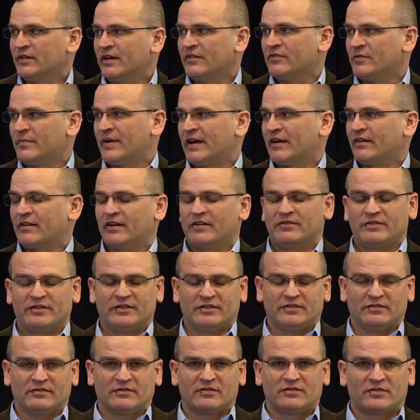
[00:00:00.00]
have a background
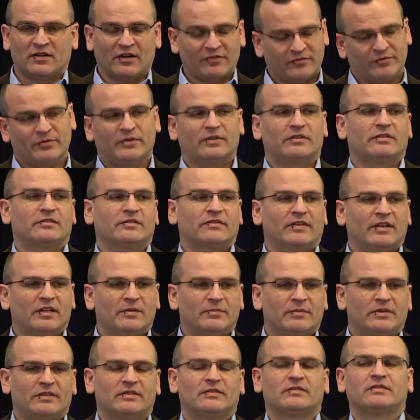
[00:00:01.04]
in software
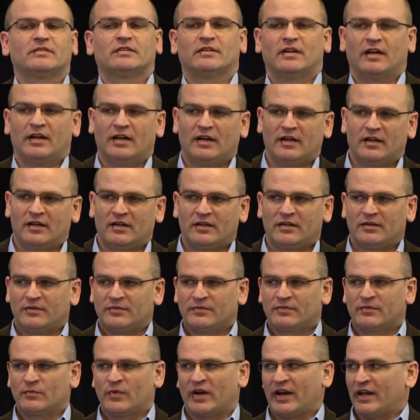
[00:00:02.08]
development.
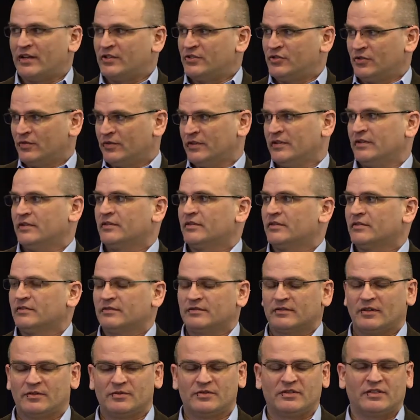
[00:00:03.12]
When I joined
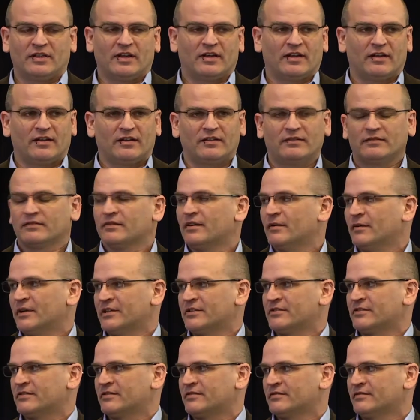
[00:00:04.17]
OCI,
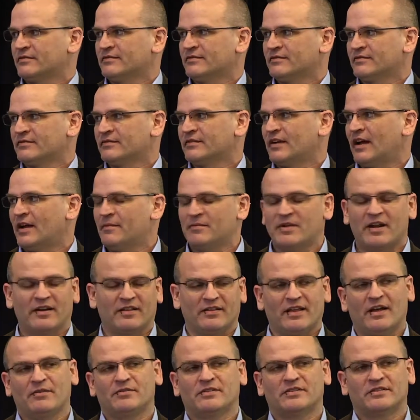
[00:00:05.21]
which I'm not
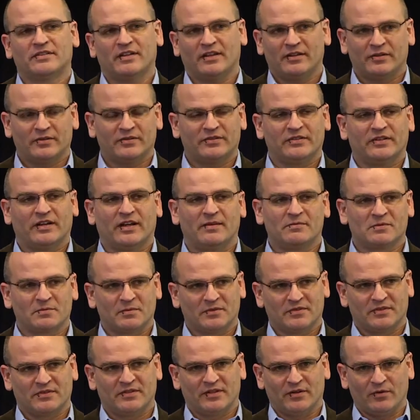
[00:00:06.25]
allowed to say OCI, I'm
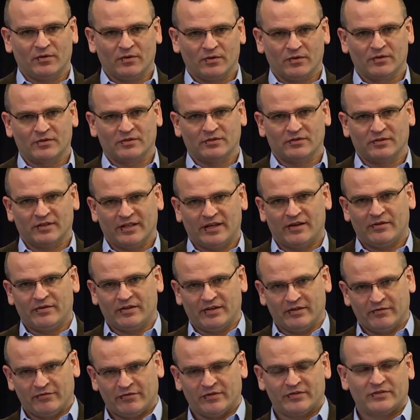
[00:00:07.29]
supposed to say Oracle Cloud
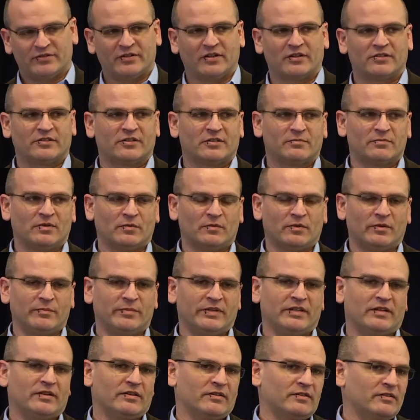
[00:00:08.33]
Infrastructure, but we'll
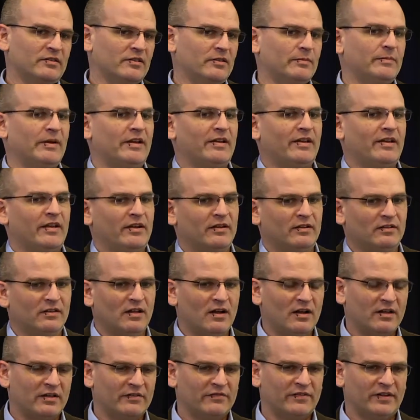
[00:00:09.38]
be here until about 8
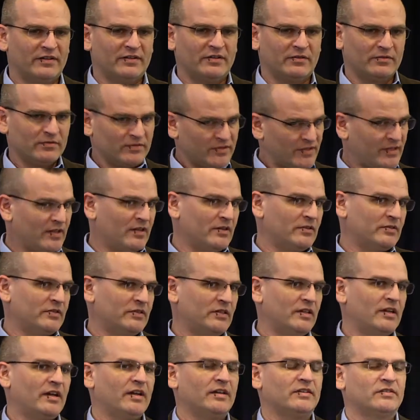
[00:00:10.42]
o'clock if I don't say
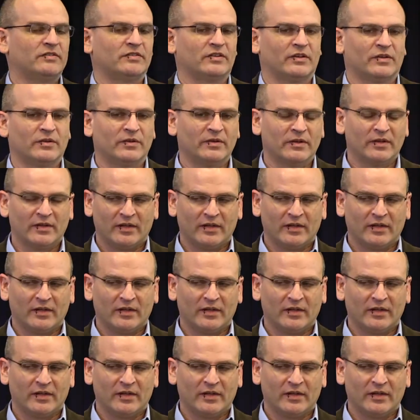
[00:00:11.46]
OCI, so